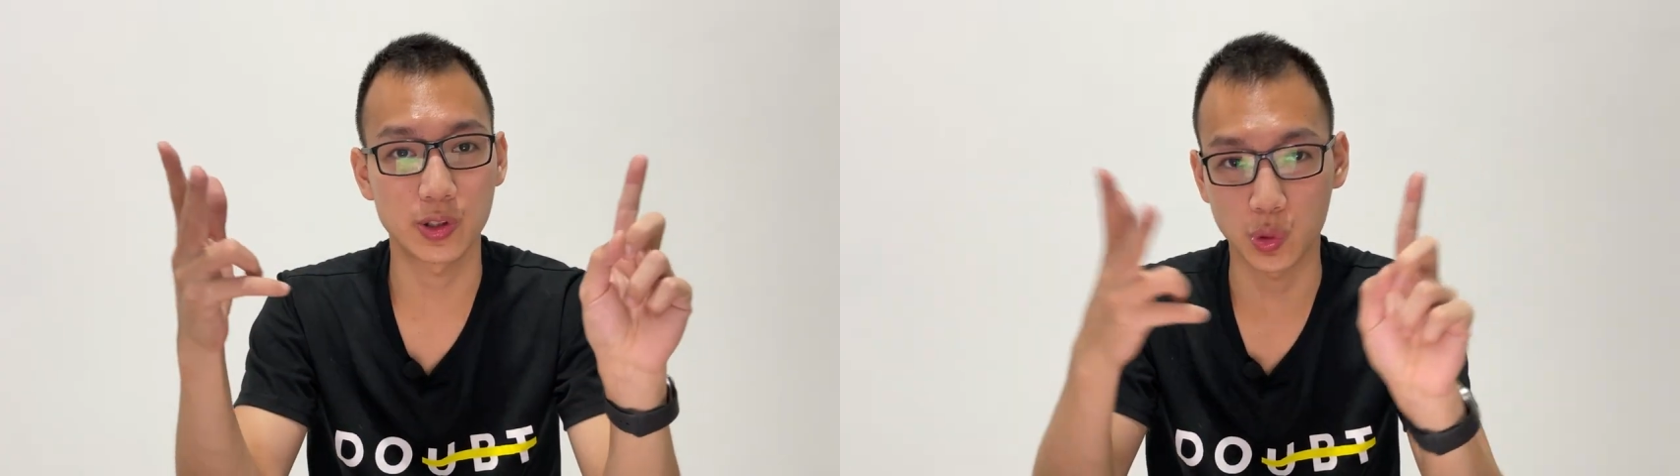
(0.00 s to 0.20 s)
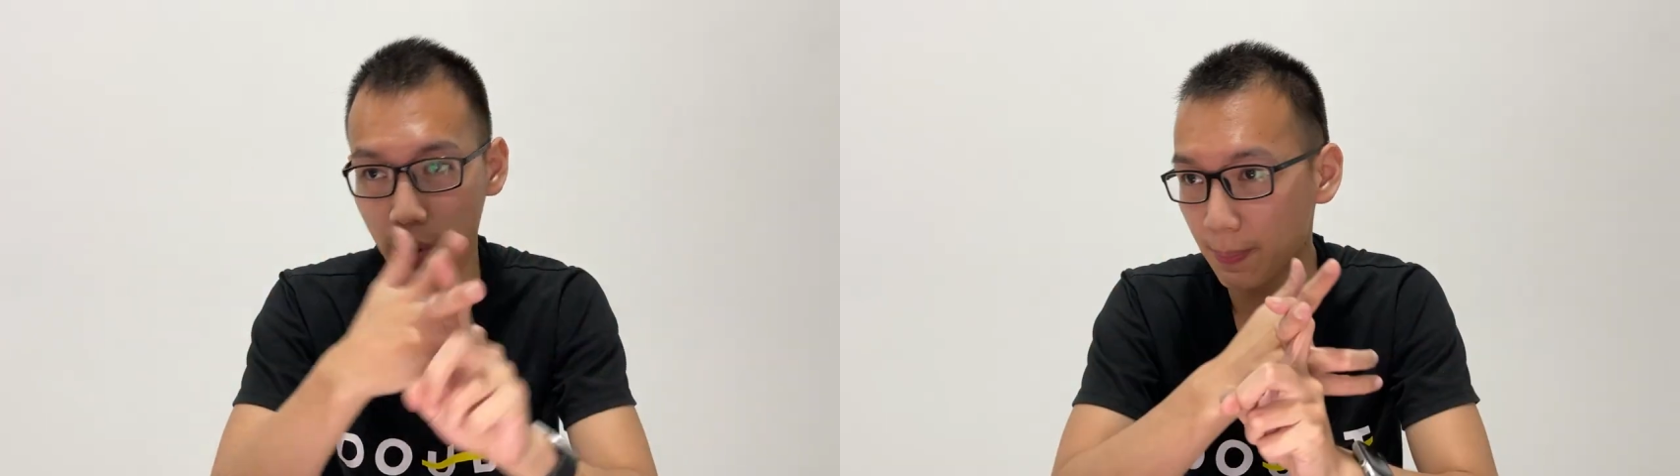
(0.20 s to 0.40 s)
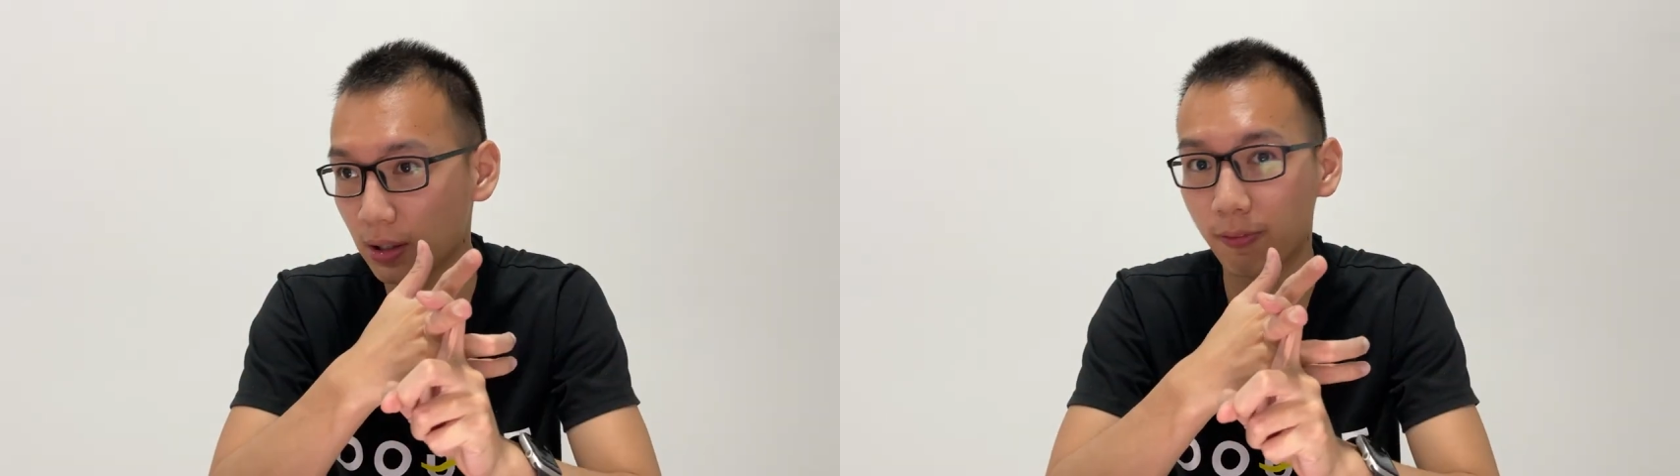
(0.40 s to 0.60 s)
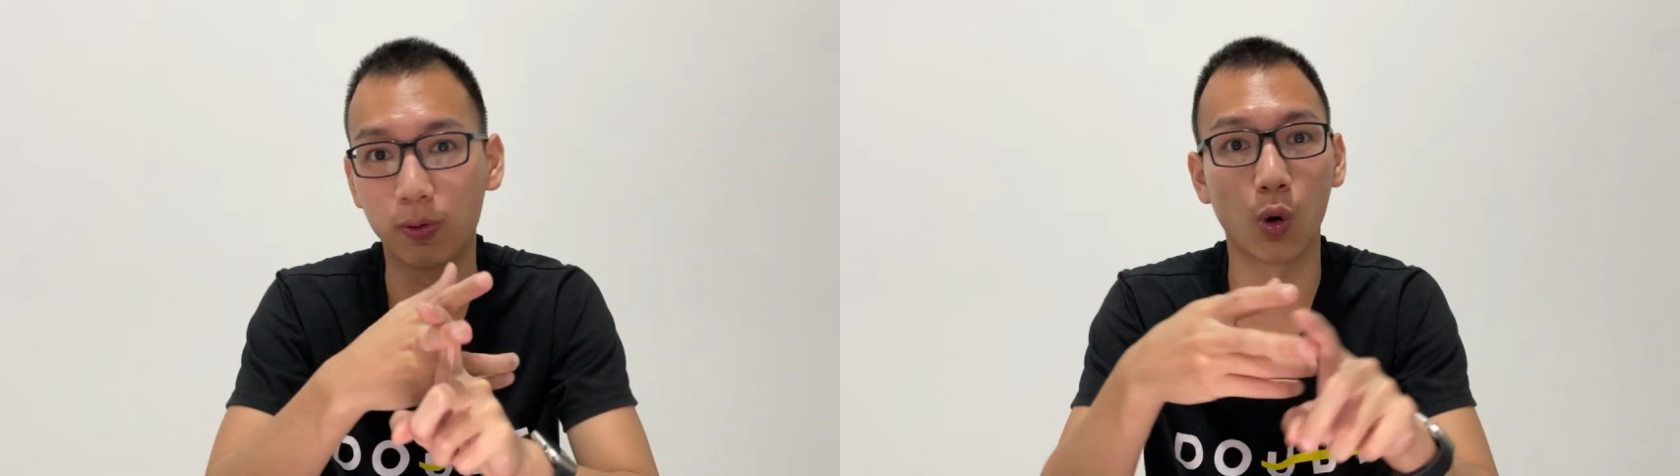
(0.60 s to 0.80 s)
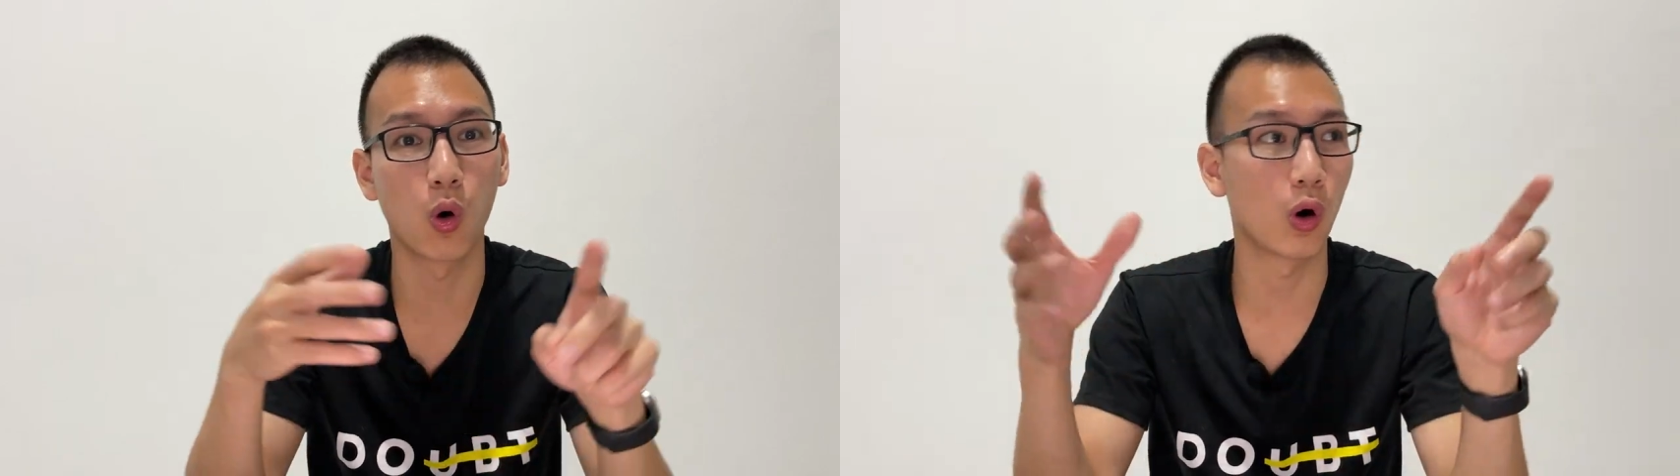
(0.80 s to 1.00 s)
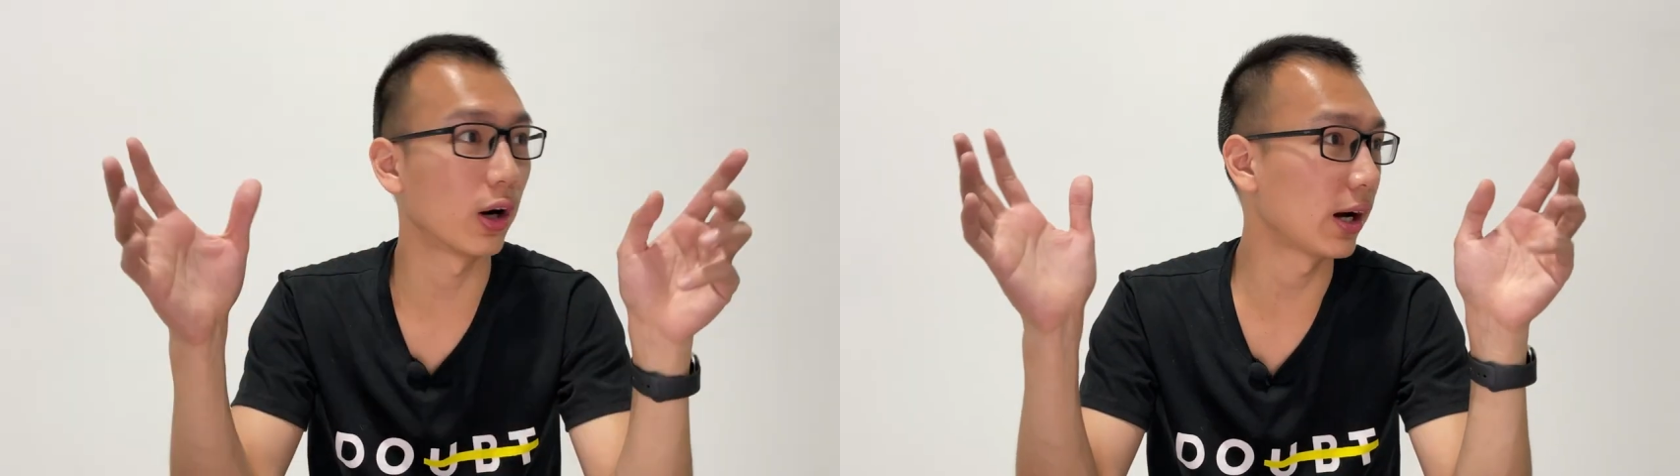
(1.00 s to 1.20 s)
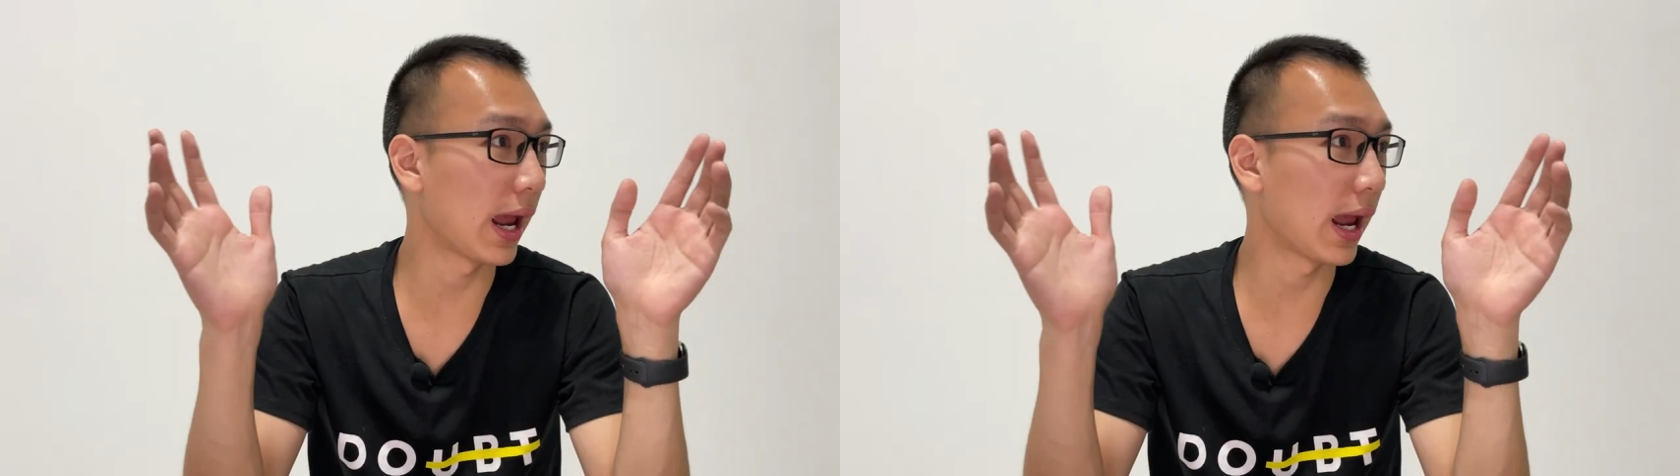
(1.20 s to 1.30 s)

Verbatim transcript: sweeping the floor,